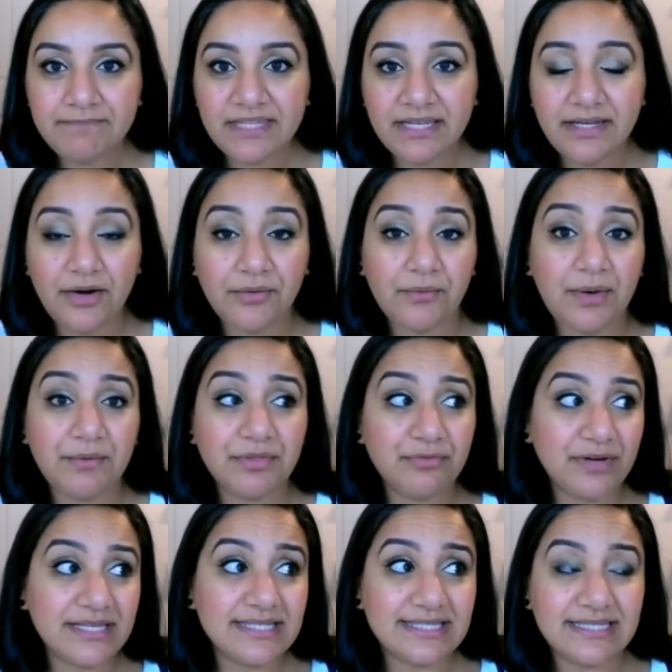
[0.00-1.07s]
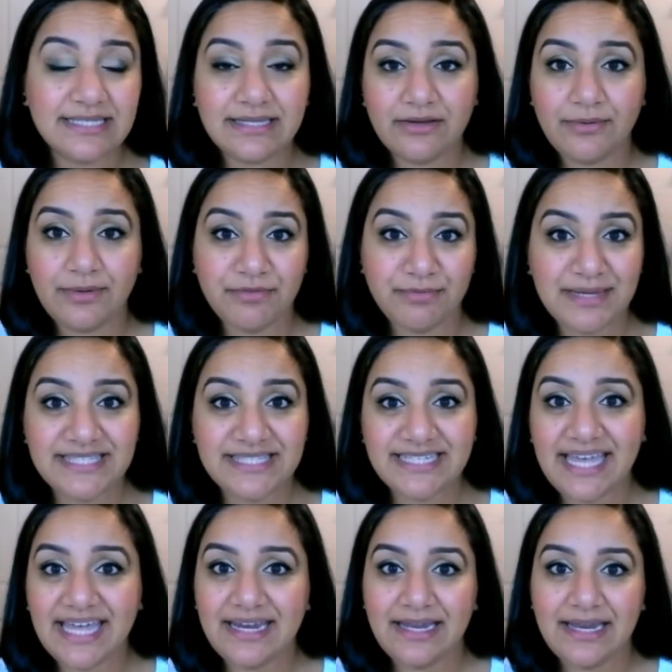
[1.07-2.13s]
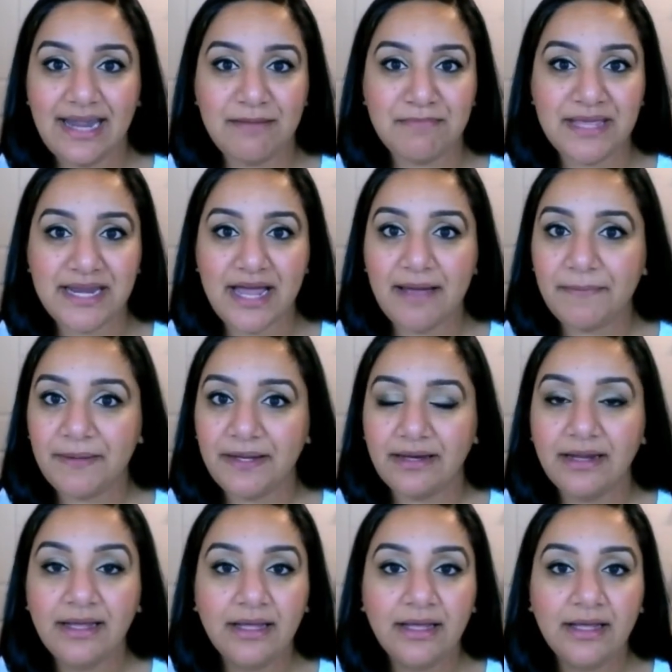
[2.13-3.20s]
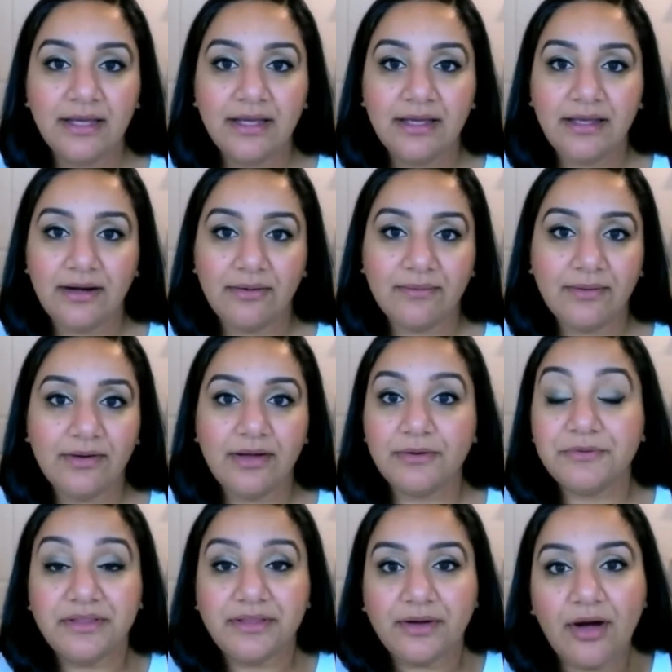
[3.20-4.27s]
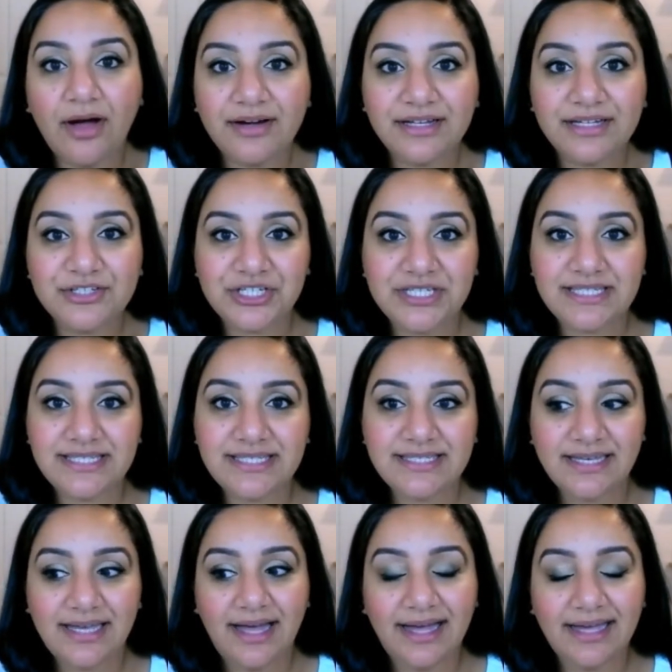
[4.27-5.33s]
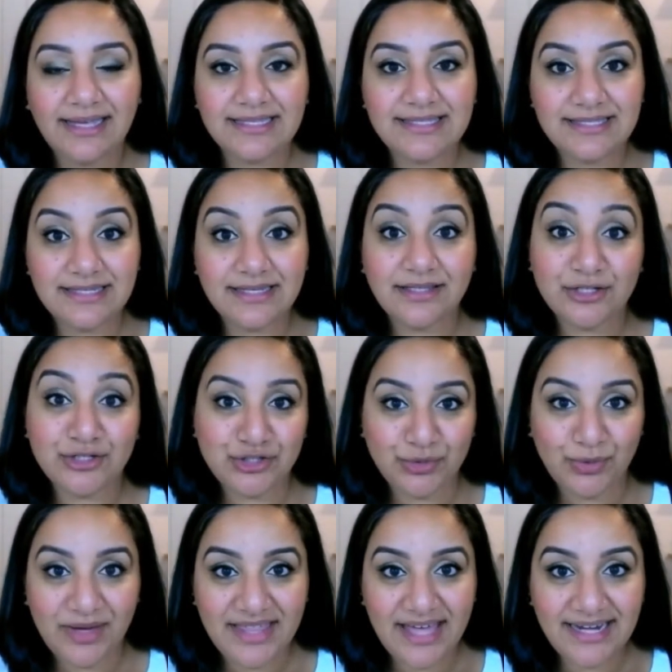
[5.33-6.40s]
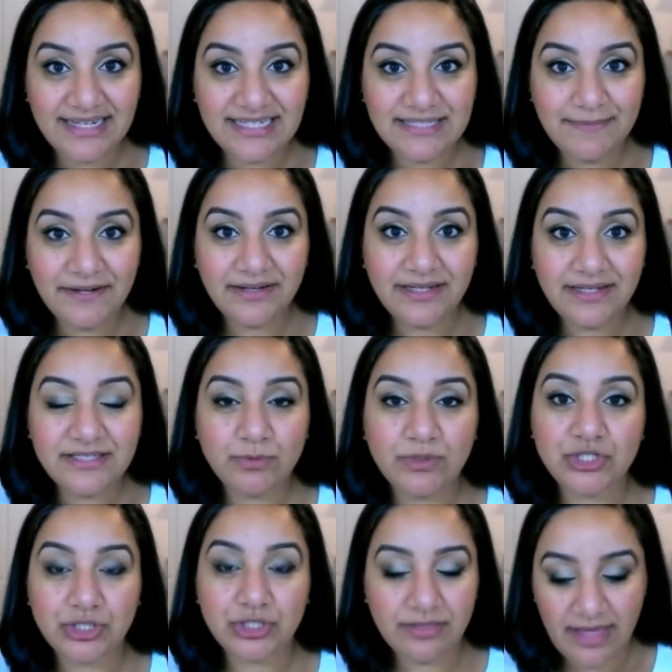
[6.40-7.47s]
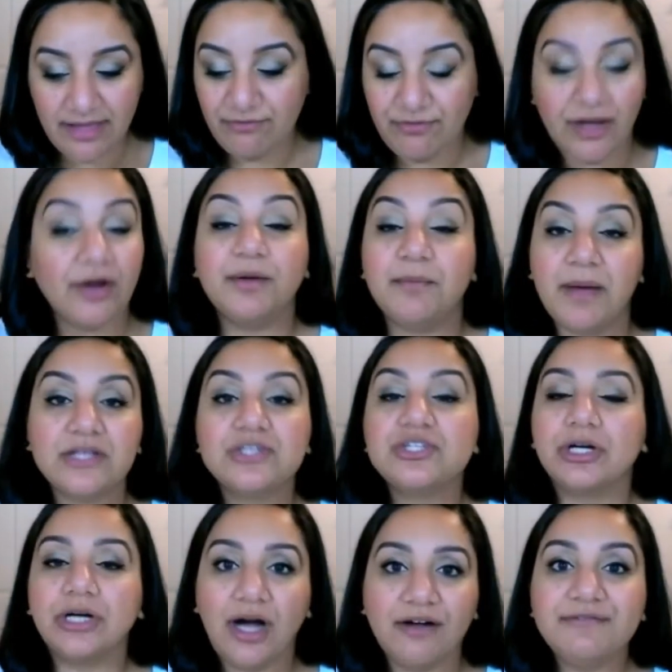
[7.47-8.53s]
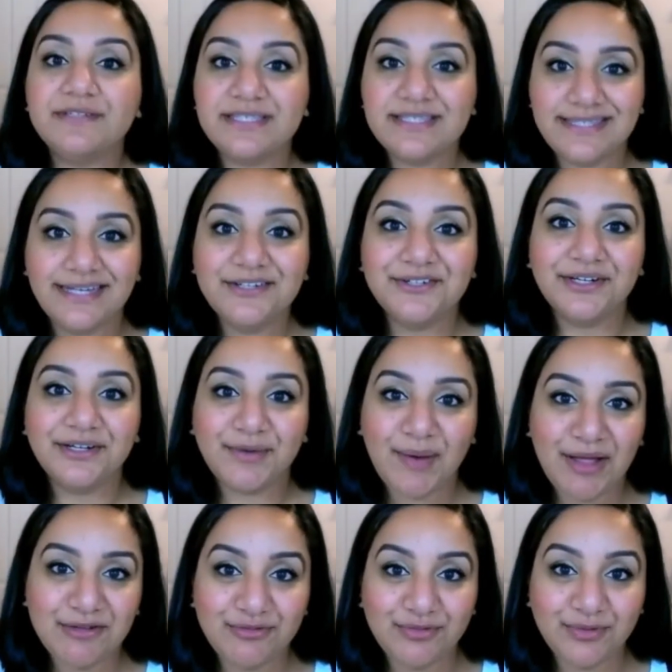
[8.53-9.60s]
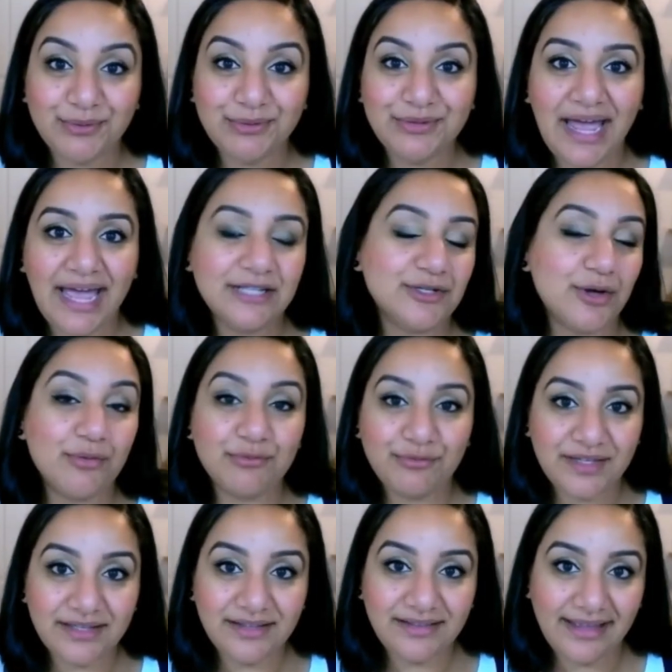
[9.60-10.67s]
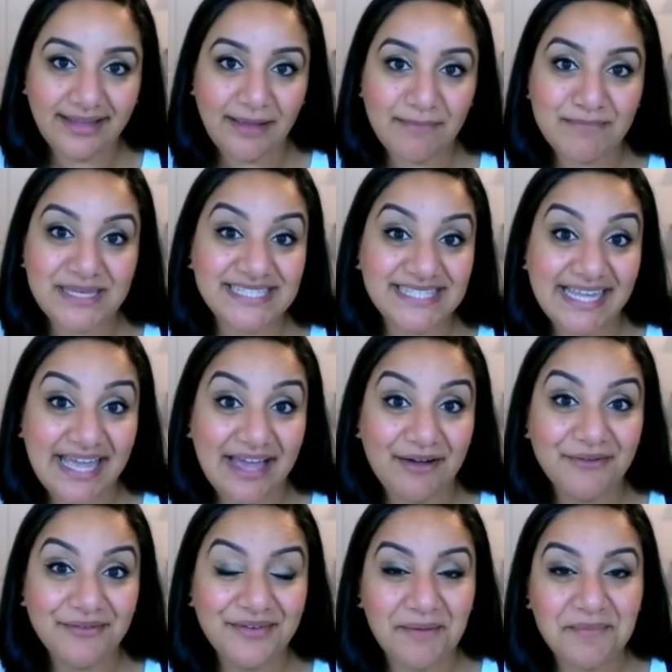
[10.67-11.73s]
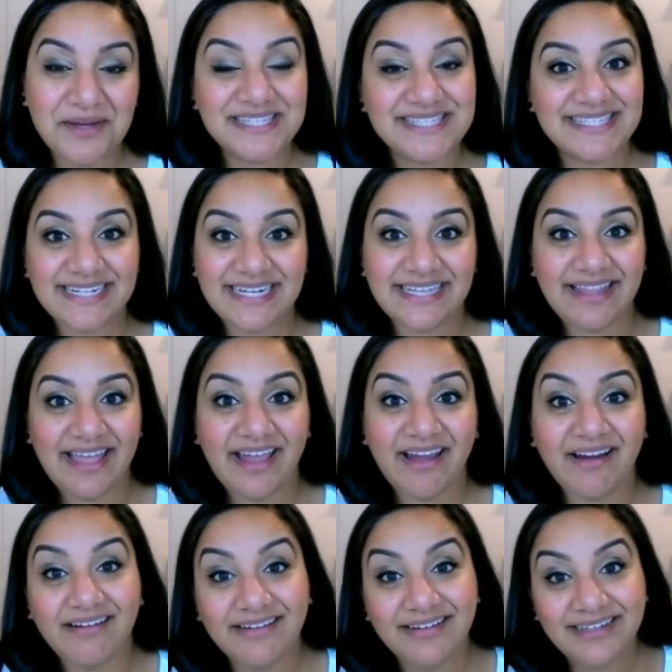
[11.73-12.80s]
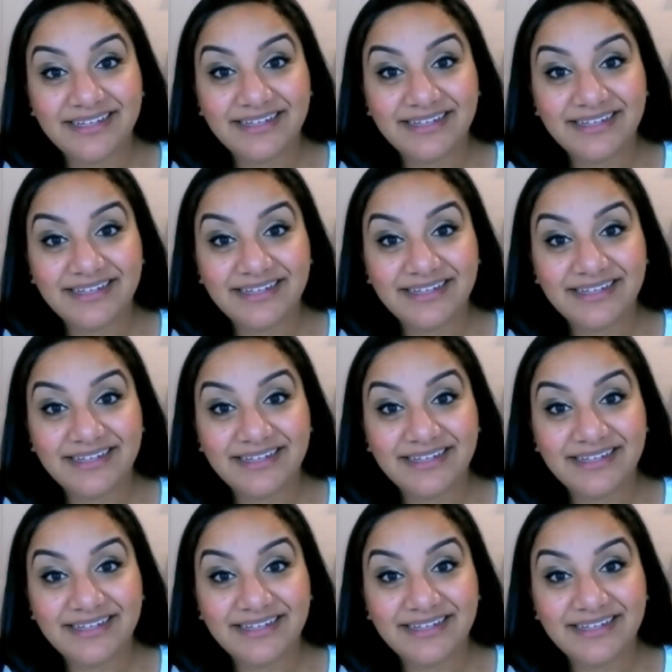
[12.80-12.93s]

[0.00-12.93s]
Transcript: you know, go out with friends and go out with mates again and meet up and, you know, go to the cottage, I can still enjoy that experience, which they very much are often centered around food. I don't feel like I'm missing out. I'm not sitting there